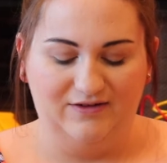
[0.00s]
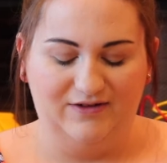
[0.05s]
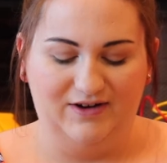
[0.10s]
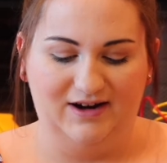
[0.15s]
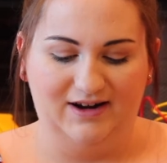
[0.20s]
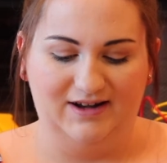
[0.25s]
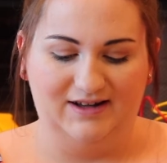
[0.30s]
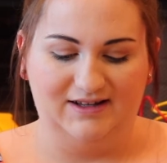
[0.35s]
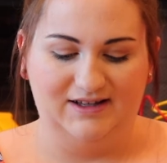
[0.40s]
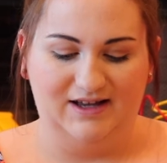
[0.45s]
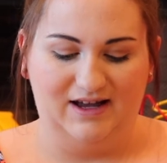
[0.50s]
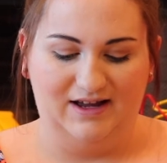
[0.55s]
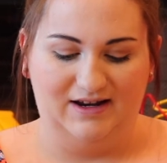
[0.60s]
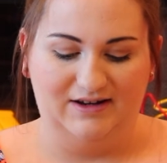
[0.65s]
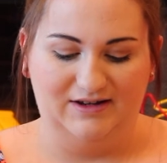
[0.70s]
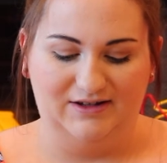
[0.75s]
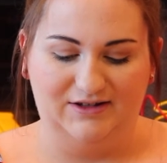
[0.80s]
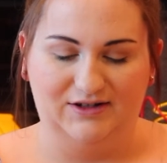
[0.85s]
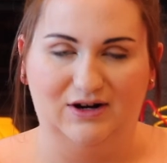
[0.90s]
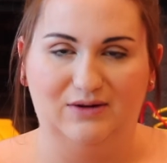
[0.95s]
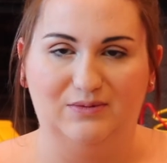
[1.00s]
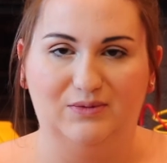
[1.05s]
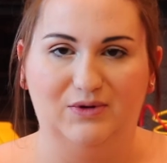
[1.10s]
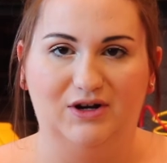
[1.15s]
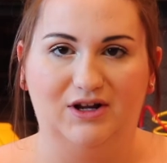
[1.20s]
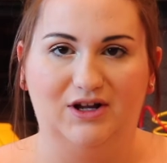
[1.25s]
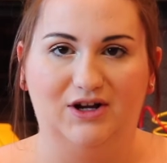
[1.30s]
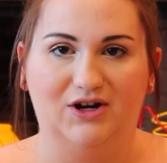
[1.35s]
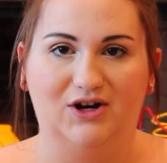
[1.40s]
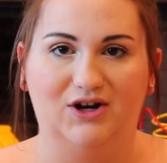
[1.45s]
very excited to start
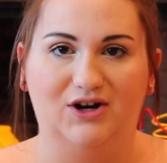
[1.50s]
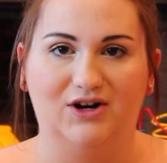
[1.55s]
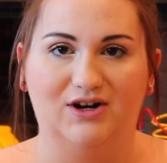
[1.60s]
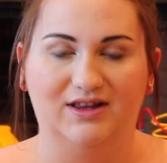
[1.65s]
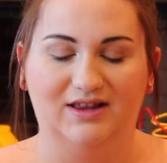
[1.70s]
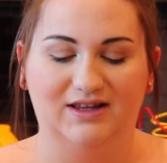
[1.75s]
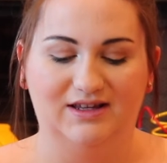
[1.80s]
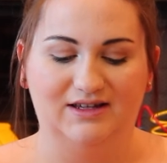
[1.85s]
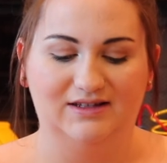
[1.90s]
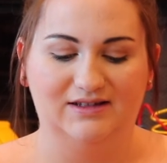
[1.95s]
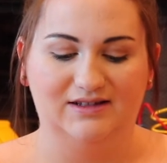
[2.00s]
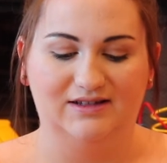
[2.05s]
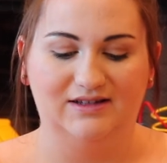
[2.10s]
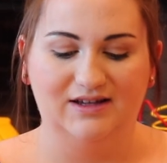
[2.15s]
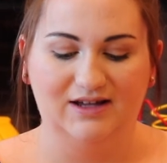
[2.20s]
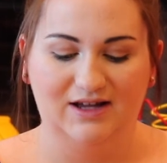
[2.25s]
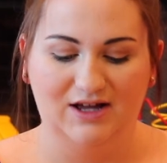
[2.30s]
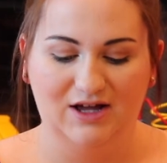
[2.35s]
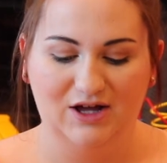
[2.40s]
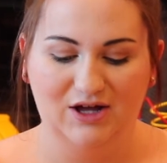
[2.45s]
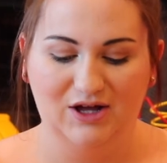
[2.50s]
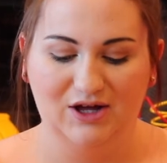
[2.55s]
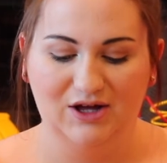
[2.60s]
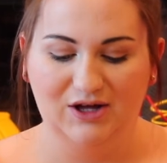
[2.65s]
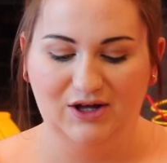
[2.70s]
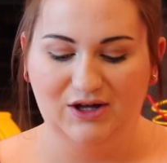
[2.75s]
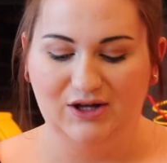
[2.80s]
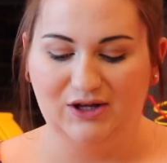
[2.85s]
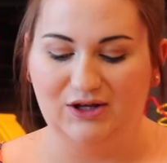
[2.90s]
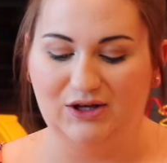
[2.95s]
putting her in these
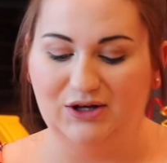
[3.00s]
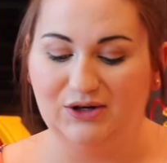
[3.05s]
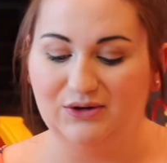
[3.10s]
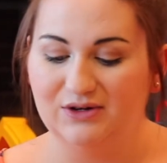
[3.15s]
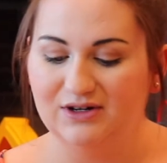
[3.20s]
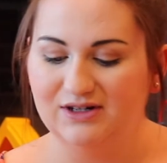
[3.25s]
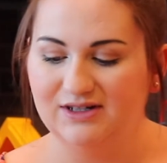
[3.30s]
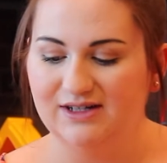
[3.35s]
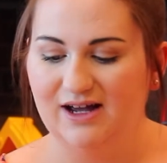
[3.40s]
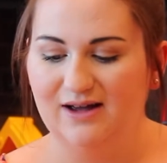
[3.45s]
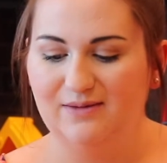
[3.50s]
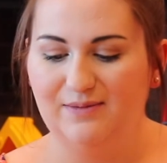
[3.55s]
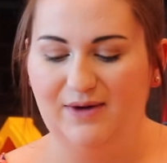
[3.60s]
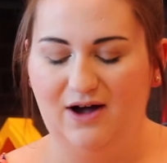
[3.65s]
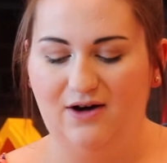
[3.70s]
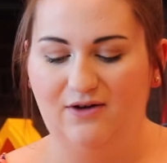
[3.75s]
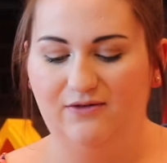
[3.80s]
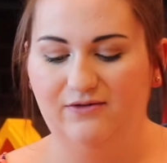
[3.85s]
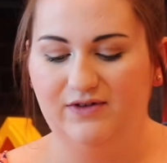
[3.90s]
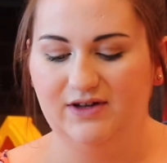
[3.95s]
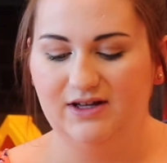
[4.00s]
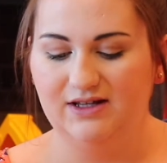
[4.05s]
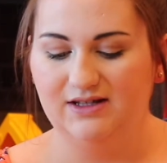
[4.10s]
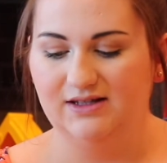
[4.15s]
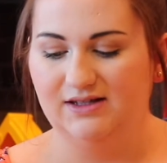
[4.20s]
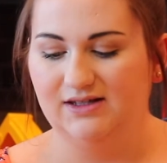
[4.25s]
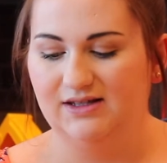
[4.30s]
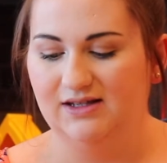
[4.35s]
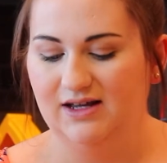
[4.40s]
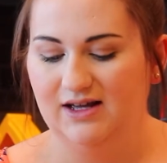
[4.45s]
cuter type
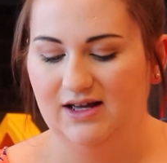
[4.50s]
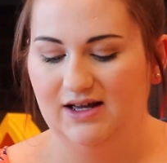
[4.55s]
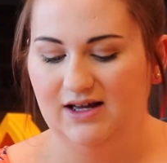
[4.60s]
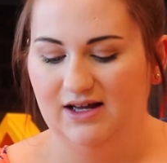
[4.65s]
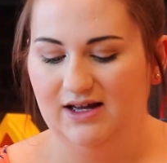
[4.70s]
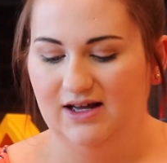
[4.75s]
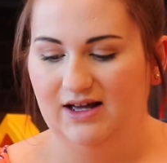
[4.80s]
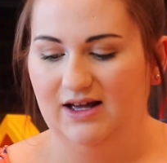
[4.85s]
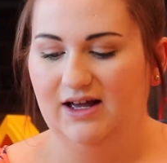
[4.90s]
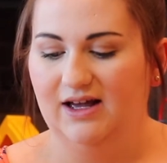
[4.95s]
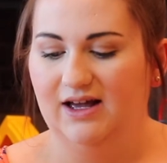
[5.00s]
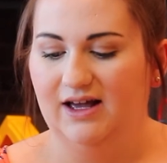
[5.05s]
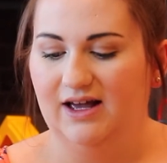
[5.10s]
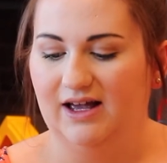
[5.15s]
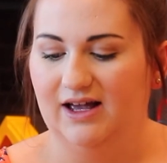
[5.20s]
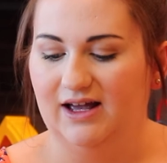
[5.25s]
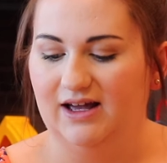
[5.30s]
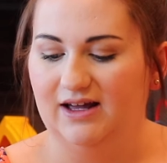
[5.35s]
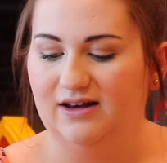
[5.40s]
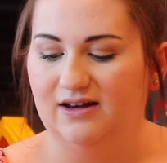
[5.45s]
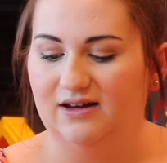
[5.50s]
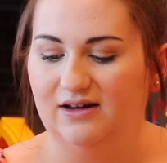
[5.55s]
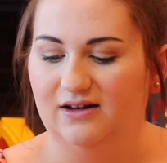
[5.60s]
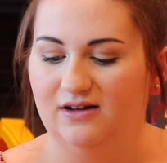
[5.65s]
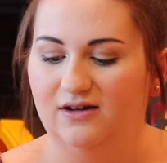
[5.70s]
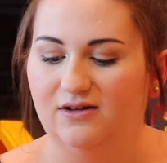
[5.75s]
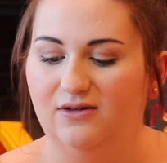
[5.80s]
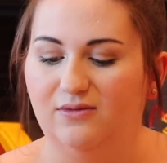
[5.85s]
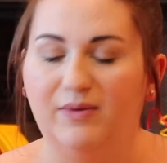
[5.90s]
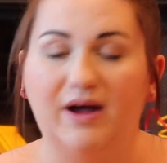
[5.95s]
outfits. And, you
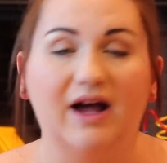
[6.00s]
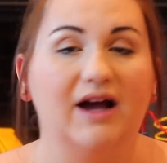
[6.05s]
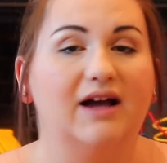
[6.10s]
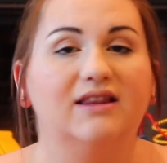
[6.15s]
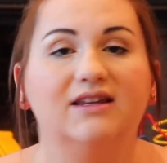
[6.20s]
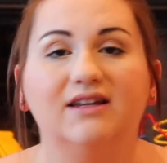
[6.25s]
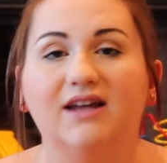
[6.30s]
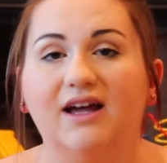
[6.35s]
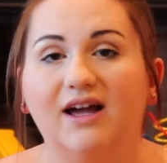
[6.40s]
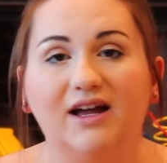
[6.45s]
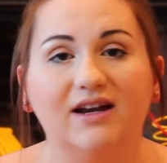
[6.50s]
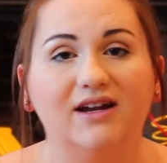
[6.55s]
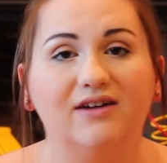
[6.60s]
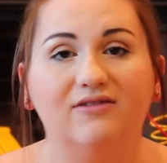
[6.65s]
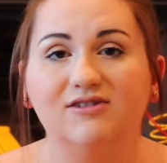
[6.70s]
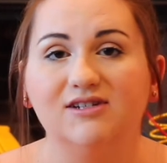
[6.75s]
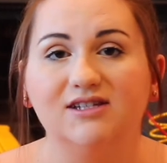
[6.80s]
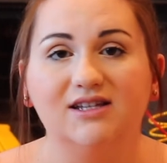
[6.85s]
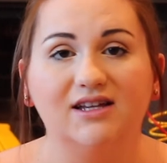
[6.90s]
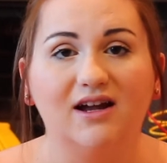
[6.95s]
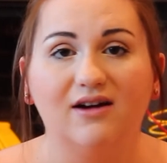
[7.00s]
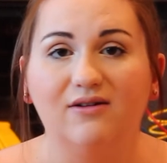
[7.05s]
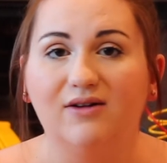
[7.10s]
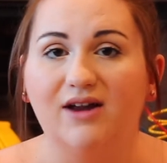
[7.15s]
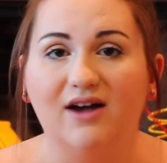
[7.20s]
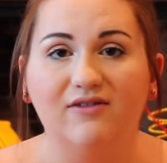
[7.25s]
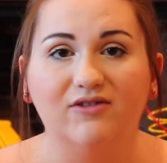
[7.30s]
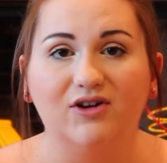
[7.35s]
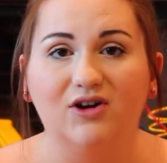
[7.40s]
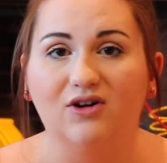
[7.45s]
know, back in the day, I never said I would
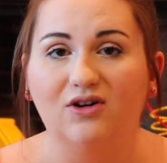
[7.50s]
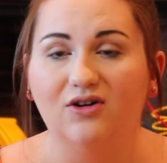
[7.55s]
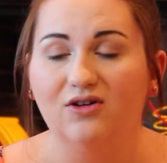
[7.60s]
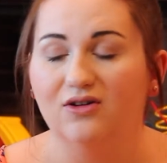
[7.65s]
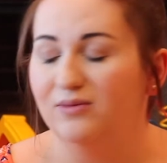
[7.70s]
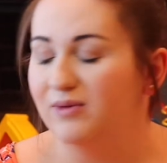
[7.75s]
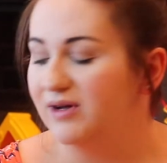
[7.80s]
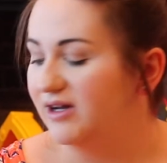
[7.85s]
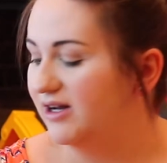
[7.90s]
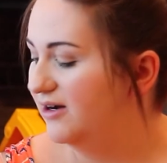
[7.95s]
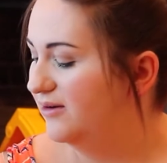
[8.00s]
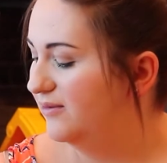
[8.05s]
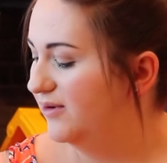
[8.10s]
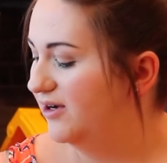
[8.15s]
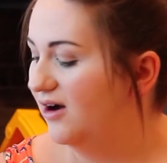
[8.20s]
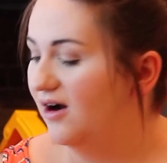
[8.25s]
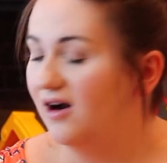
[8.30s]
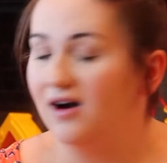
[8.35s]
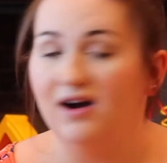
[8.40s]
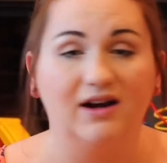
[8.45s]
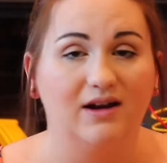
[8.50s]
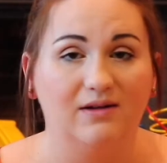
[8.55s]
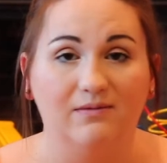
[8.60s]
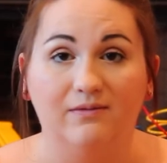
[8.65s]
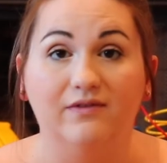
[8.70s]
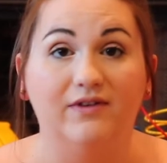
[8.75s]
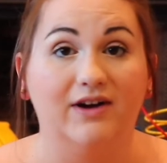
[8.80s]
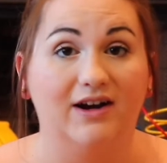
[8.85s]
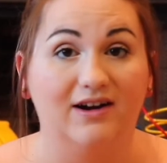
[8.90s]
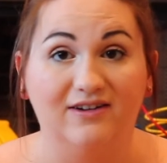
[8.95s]
have a girl, but here we are, and I'm
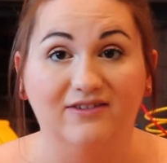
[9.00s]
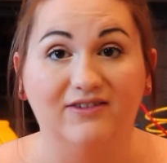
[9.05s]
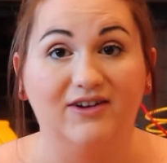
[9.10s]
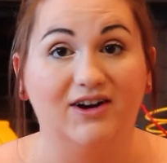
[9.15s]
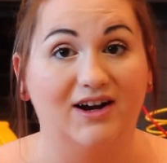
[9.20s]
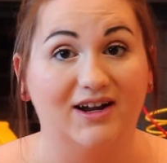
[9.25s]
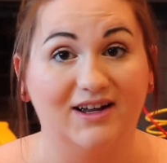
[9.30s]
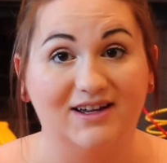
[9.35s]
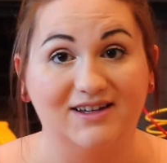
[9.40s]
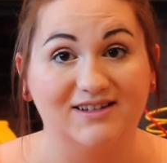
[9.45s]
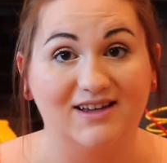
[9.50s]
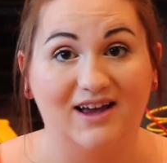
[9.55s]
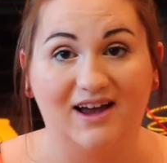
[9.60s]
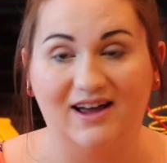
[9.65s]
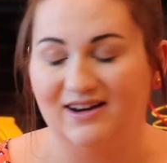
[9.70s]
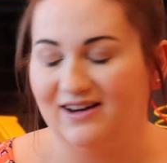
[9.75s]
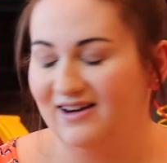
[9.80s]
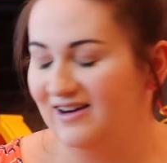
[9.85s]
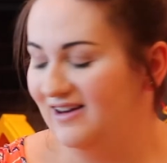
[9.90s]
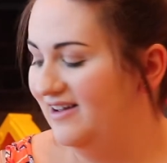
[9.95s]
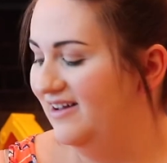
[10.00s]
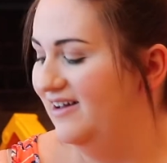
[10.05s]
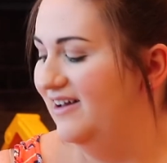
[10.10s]
very, very excited.